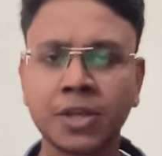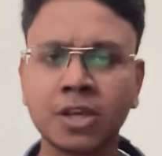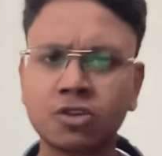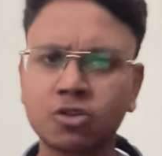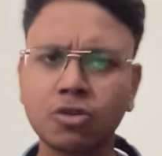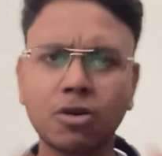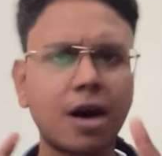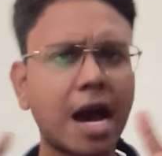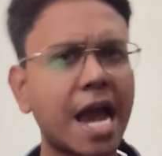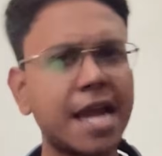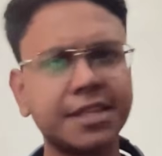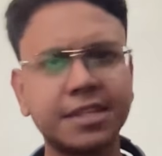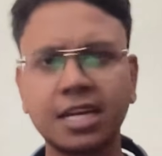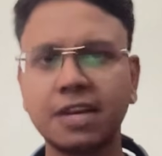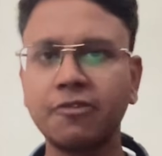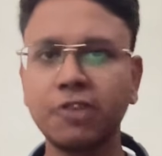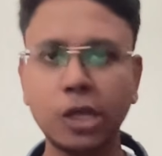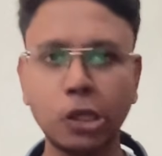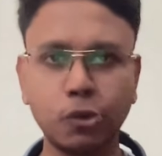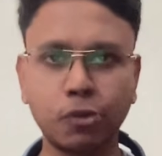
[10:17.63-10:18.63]
So
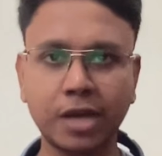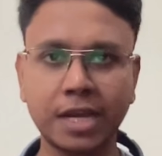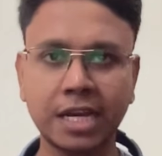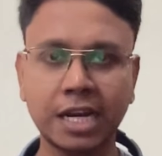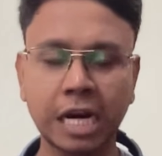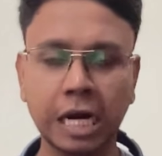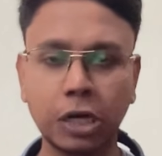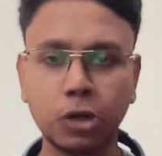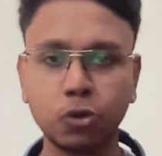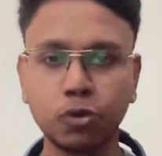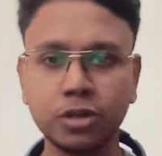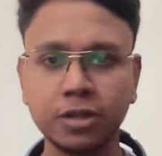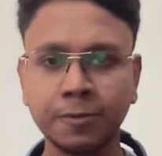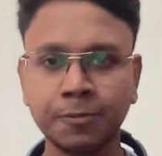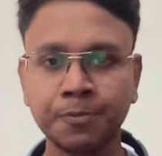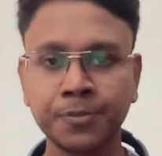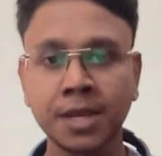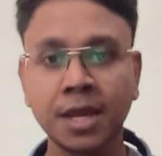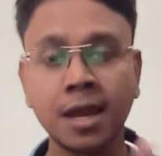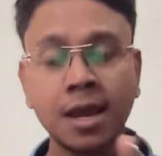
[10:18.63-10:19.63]
either way you can conclude,
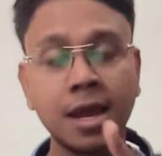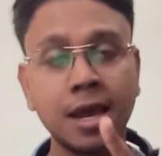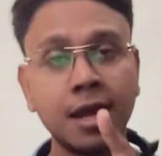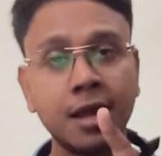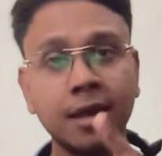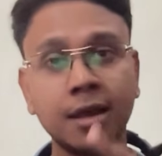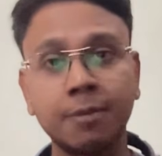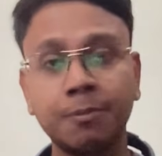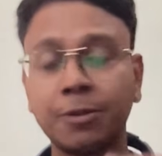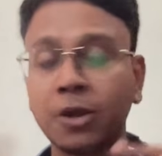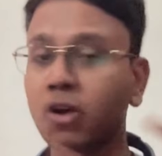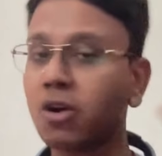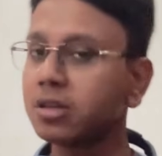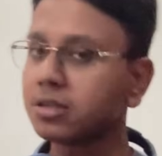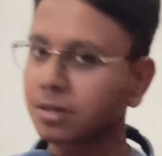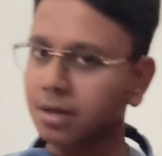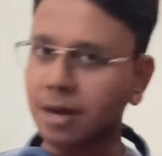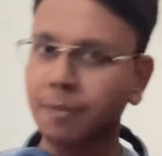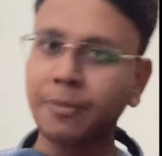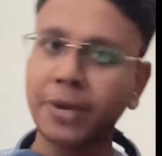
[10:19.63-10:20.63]

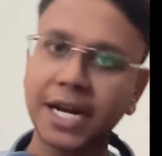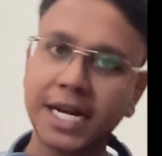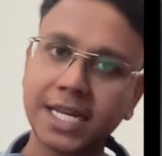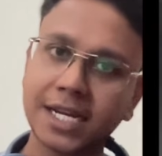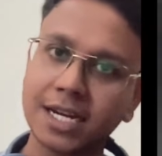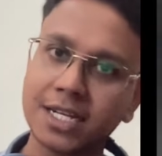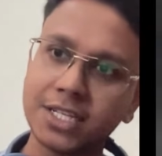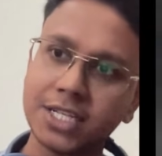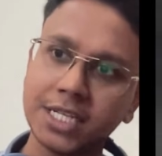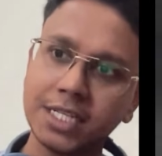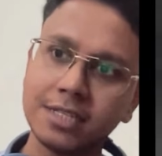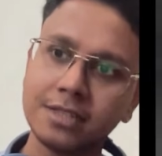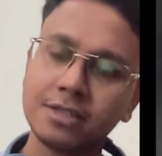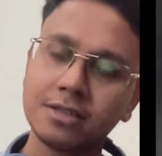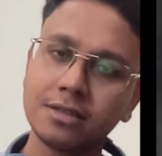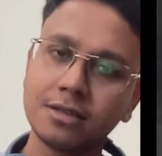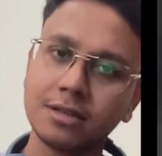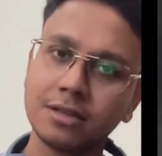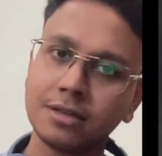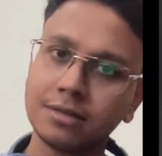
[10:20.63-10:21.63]
because Ambedkar
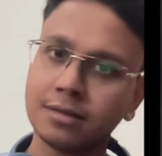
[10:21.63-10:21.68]
ji's